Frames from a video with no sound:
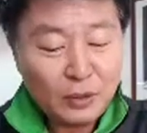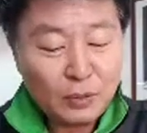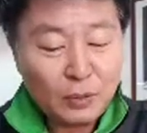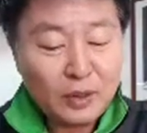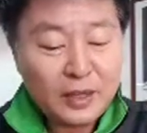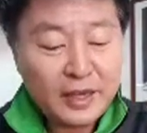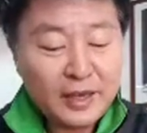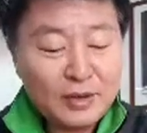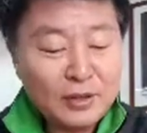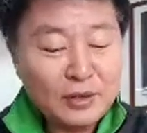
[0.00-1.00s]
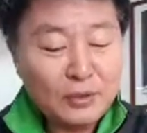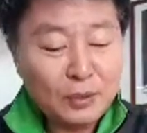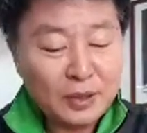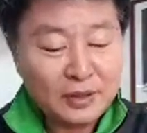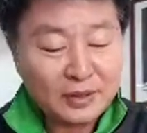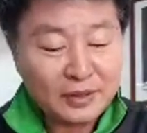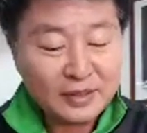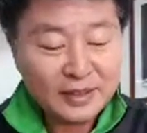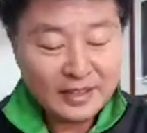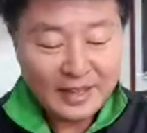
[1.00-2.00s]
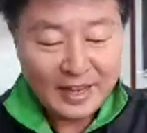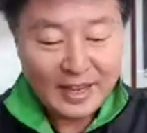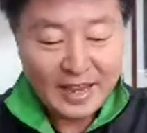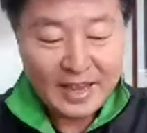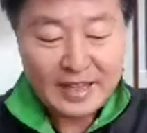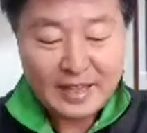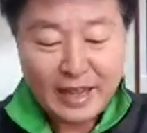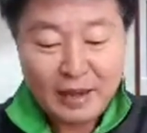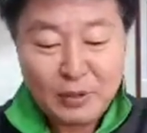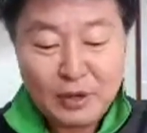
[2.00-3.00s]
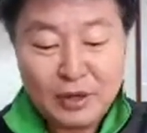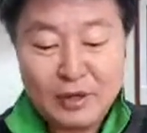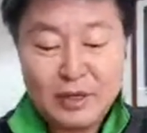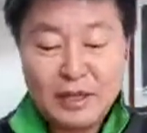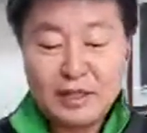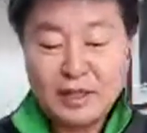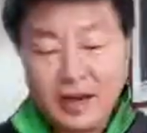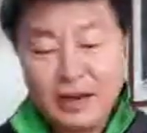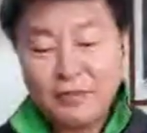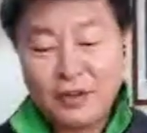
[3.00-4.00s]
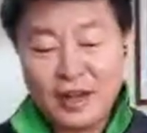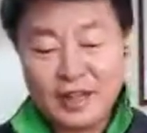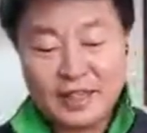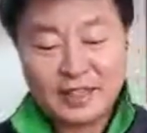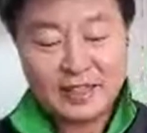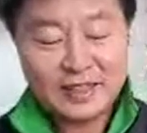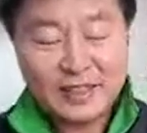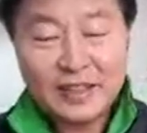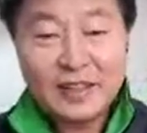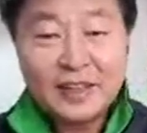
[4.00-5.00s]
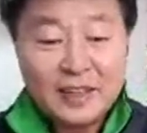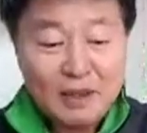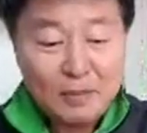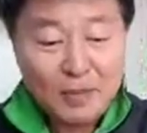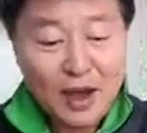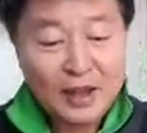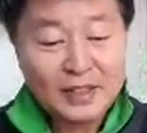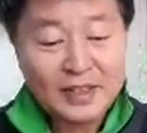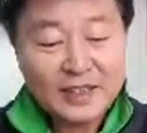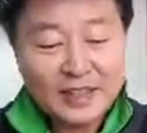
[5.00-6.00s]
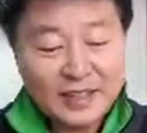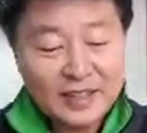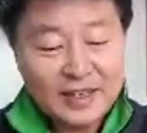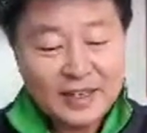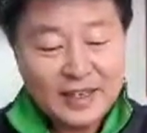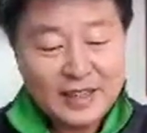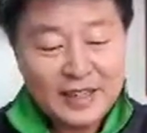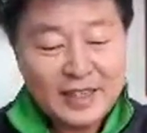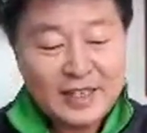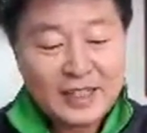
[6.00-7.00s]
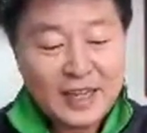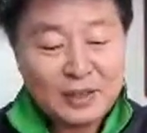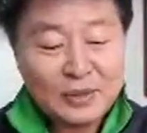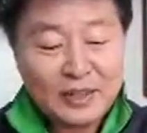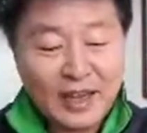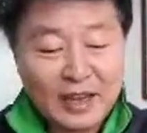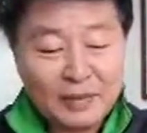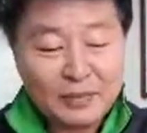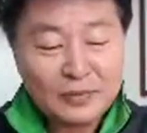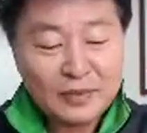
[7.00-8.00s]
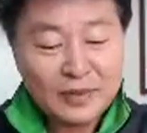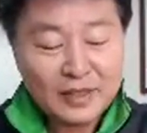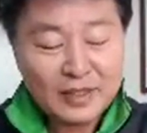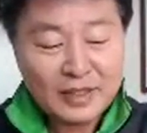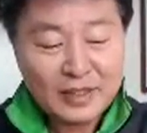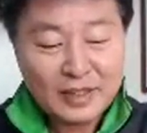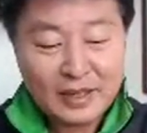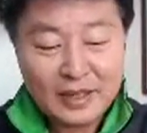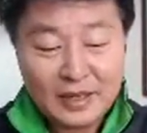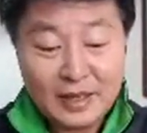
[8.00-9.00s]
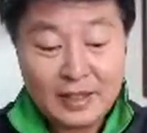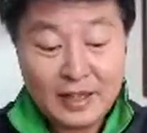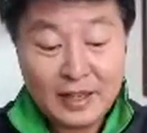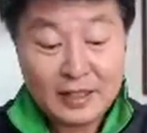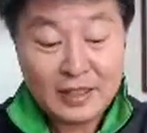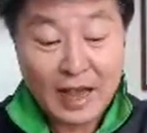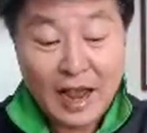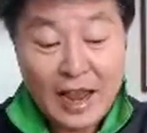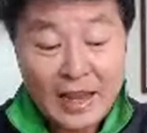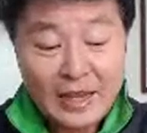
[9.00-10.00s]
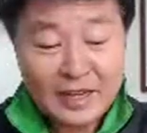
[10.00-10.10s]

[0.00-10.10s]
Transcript: walking on the water, and they were terrified. But he said to them, It is I.